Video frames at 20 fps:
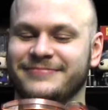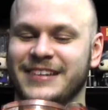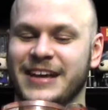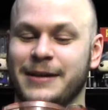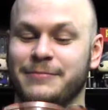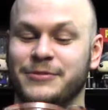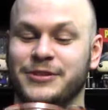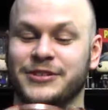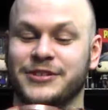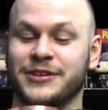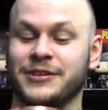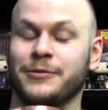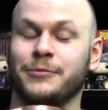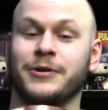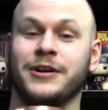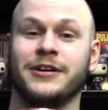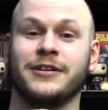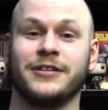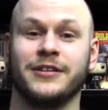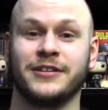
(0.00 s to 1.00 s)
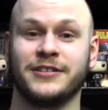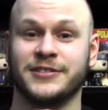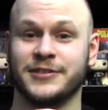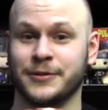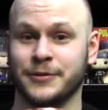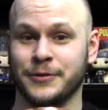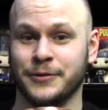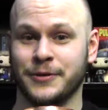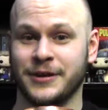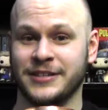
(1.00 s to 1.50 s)
I'm just going to wear this
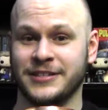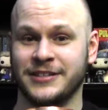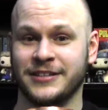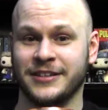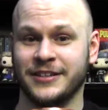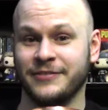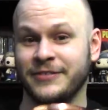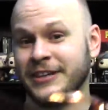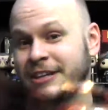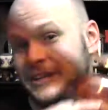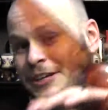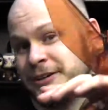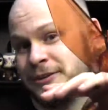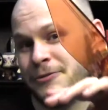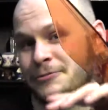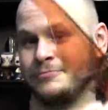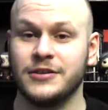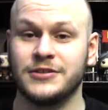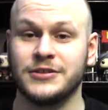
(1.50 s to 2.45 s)
through the rest of the video.